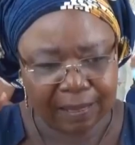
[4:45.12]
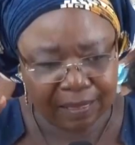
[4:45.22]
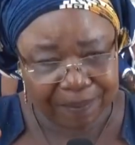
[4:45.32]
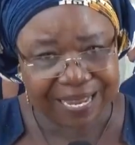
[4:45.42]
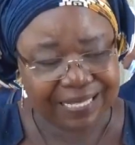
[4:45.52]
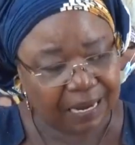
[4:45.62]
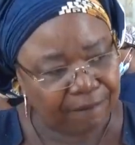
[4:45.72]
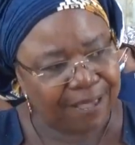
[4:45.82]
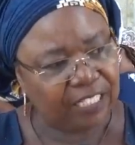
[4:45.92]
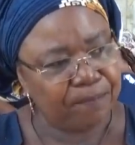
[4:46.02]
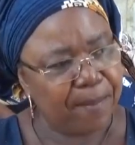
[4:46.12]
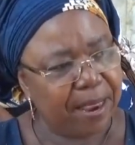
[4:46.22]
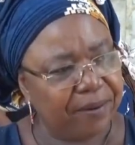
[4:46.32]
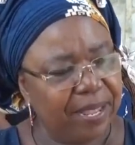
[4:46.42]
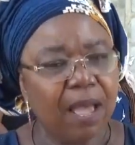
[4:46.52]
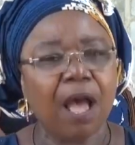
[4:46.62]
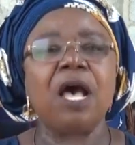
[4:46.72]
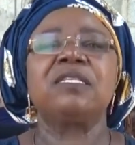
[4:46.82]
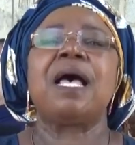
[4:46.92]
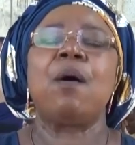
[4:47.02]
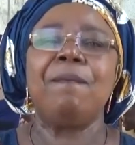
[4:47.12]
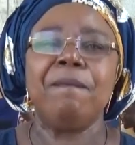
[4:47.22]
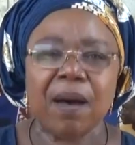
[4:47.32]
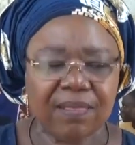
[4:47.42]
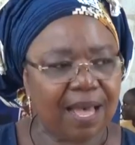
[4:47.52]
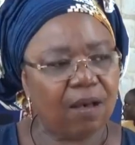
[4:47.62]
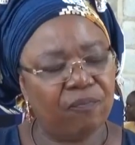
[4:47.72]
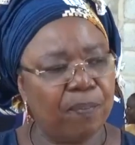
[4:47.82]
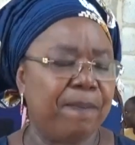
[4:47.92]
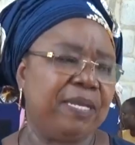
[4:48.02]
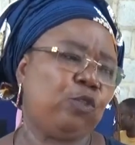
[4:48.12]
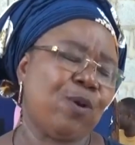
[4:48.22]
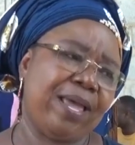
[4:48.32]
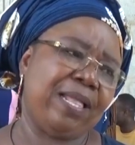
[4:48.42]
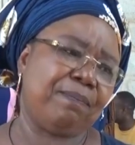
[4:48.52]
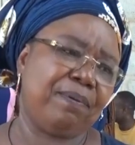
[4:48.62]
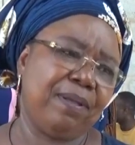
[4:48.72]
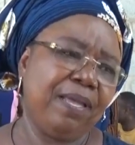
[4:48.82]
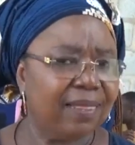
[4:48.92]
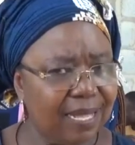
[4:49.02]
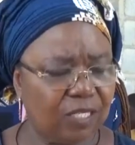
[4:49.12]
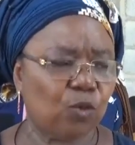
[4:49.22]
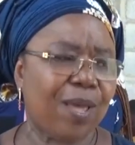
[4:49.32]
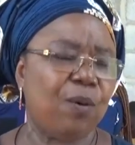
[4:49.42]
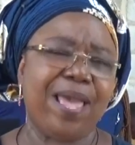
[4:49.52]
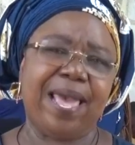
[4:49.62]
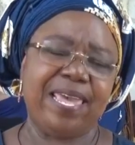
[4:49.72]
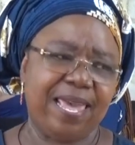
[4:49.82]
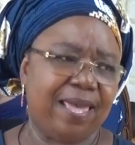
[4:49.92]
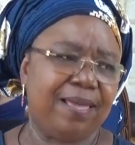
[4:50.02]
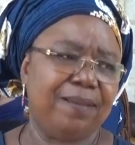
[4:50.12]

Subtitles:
the Blessed Virgin Mary as our Mother of Perpetual Help. That's why we are here.